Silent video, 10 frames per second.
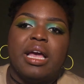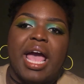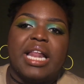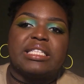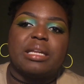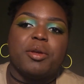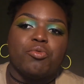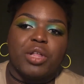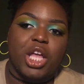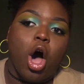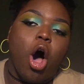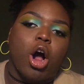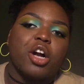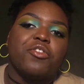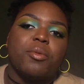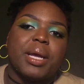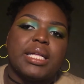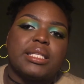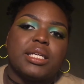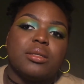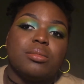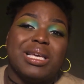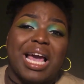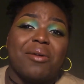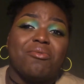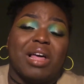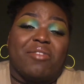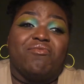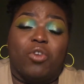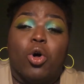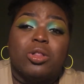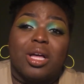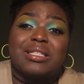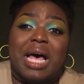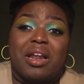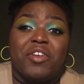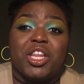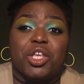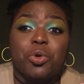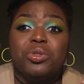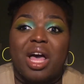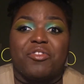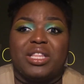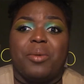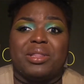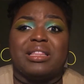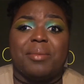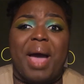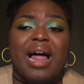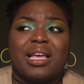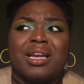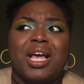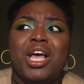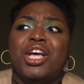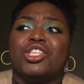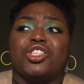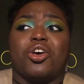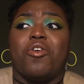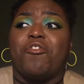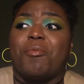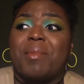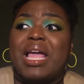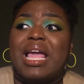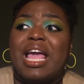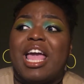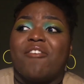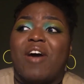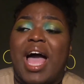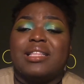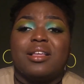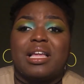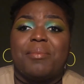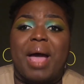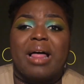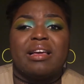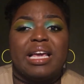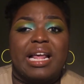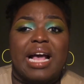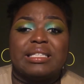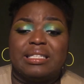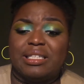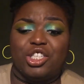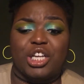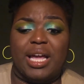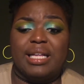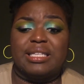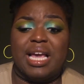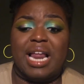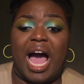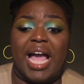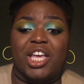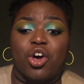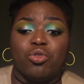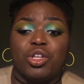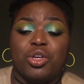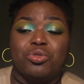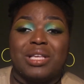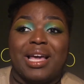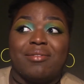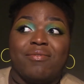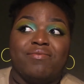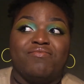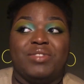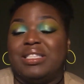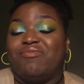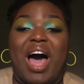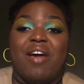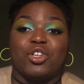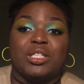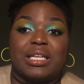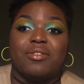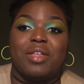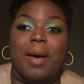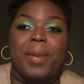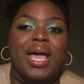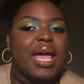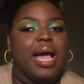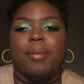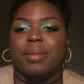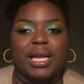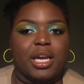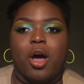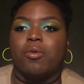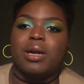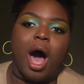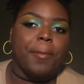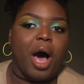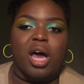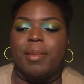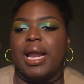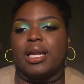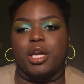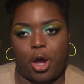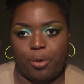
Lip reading: And it's gonna be really hard for me to get like full looks out of it and use everything within the palette. So for me, if I look at a palette and it has 10 shades and I can only use like 5 or 6 of them, I'm like, no, I'll automatically no.